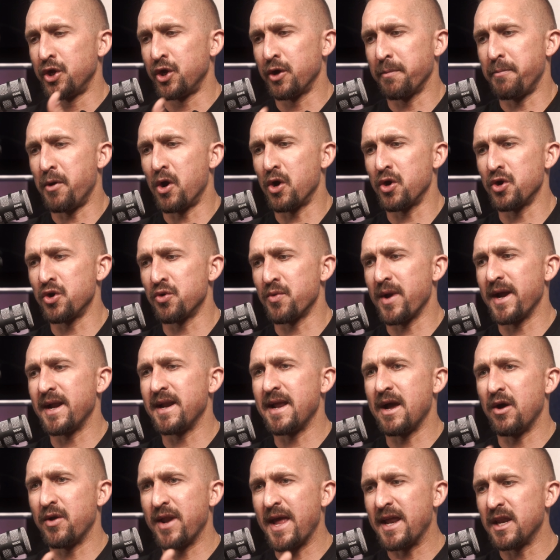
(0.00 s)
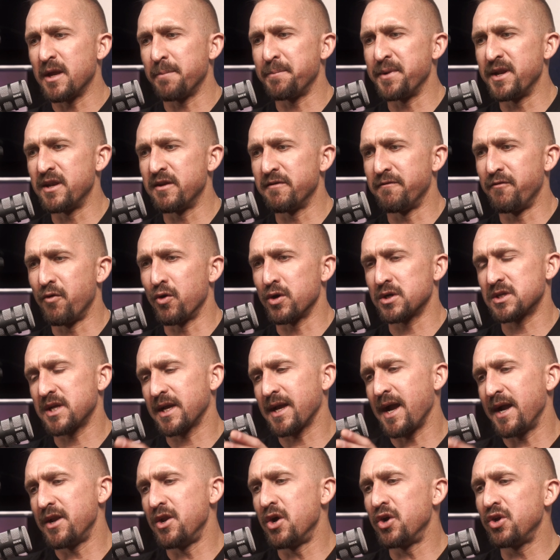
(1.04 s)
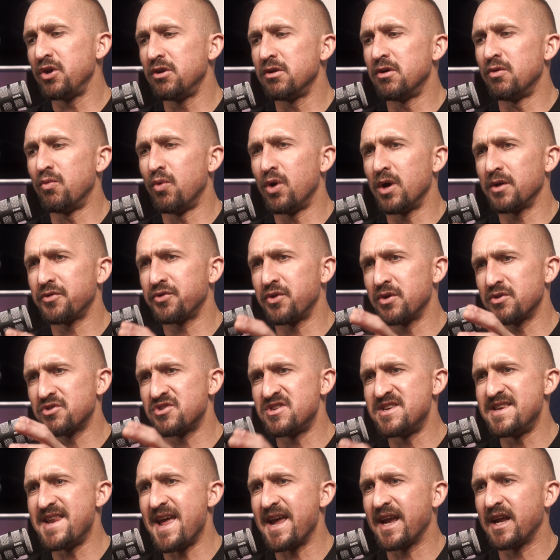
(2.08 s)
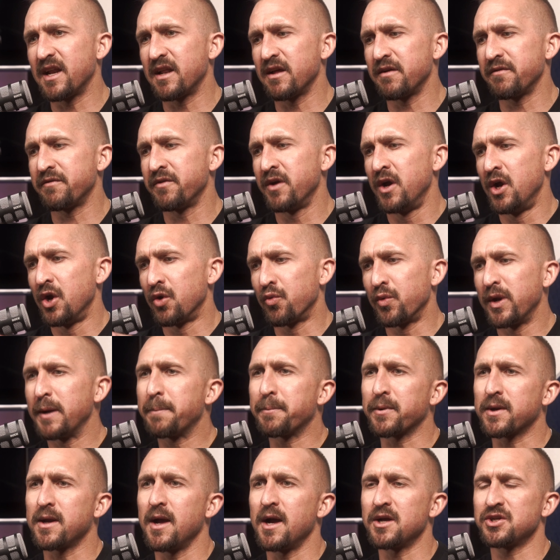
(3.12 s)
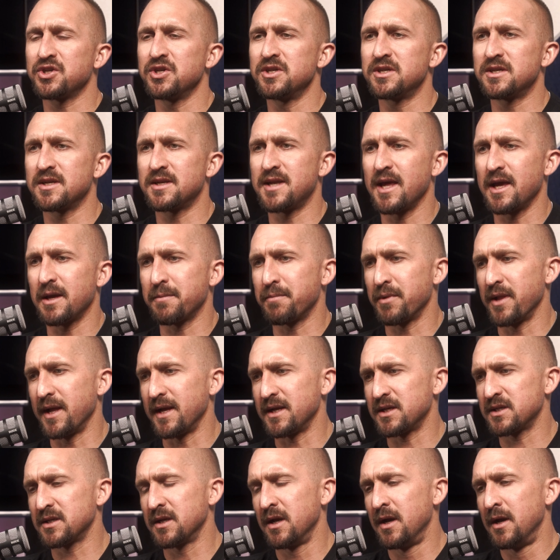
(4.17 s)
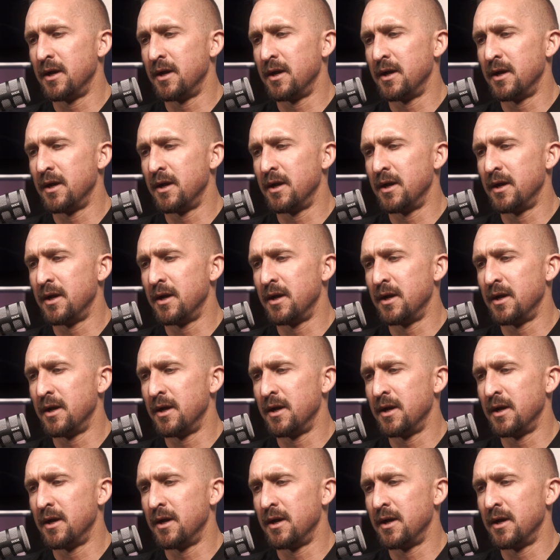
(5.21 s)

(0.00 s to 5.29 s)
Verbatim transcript: your partner right now and end up in divorce. Like, I know you don't want those negative repercussions to take place.